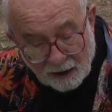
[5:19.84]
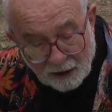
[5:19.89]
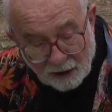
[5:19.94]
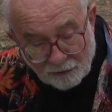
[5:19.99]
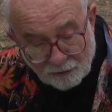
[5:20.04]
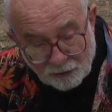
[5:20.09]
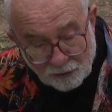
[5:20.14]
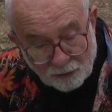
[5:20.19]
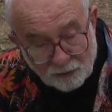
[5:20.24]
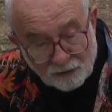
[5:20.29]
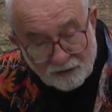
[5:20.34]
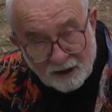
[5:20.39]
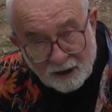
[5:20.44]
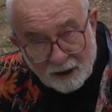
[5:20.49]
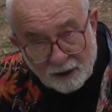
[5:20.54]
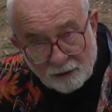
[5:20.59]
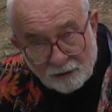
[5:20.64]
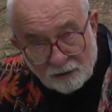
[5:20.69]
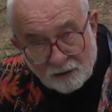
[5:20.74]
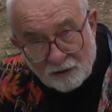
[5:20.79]
and you could
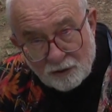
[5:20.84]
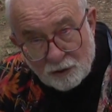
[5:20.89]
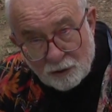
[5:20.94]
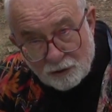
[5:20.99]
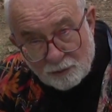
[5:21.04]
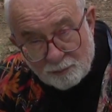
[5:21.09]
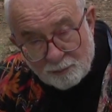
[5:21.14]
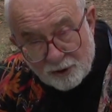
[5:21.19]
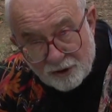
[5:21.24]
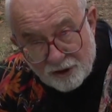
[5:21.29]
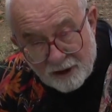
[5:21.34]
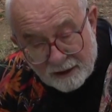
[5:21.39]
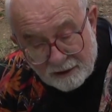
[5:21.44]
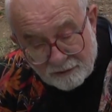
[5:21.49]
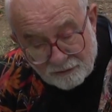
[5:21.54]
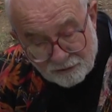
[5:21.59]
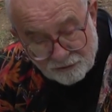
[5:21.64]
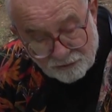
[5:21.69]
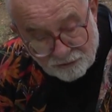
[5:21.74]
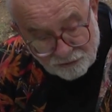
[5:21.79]
then use projectors